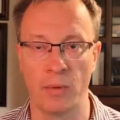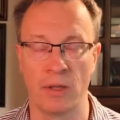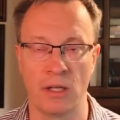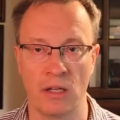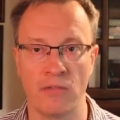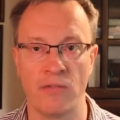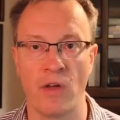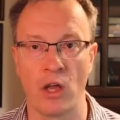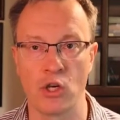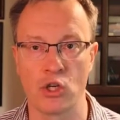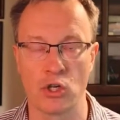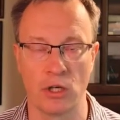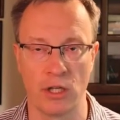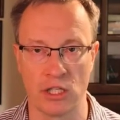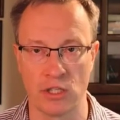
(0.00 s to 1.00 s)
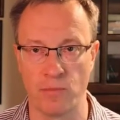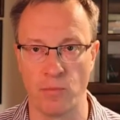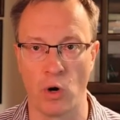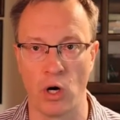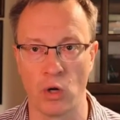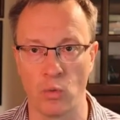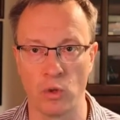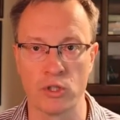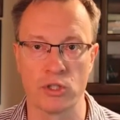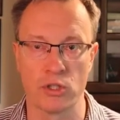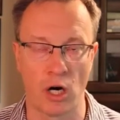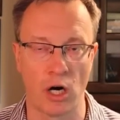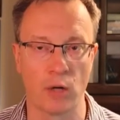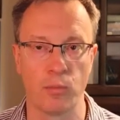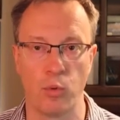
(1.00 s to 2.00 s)
and then eventually that spurring will
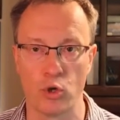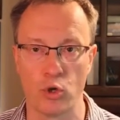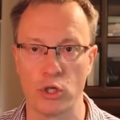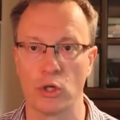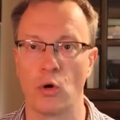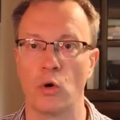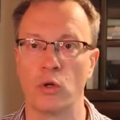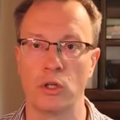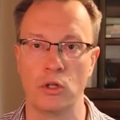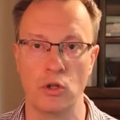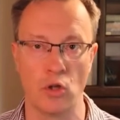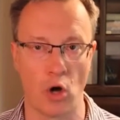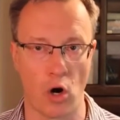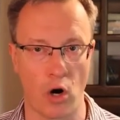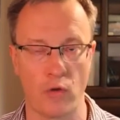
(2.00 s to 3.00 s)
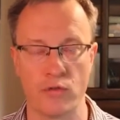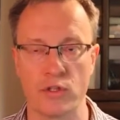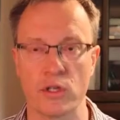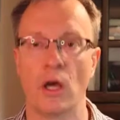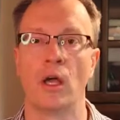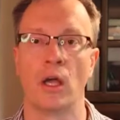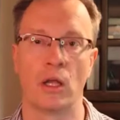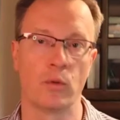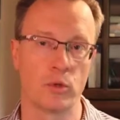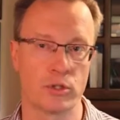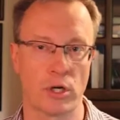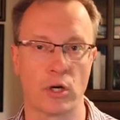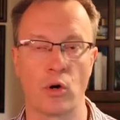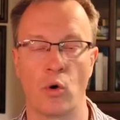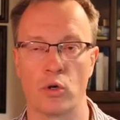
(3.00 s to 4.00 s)
start pushing on the nerves and will
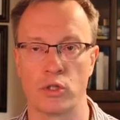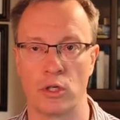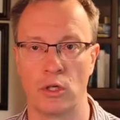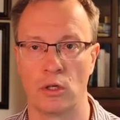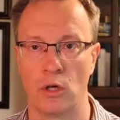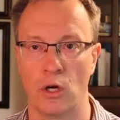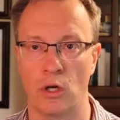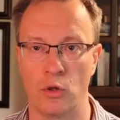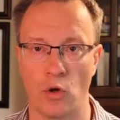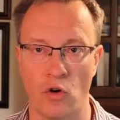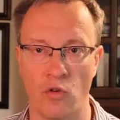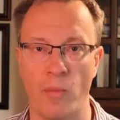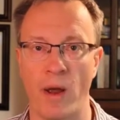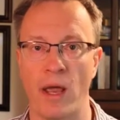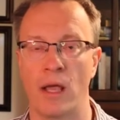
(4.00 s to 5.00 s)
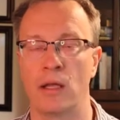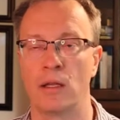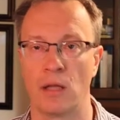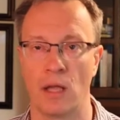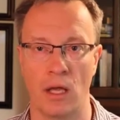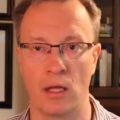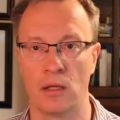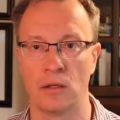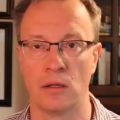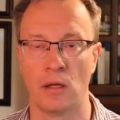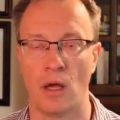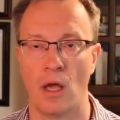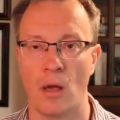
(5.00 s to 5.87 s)
start causing nerve pain, and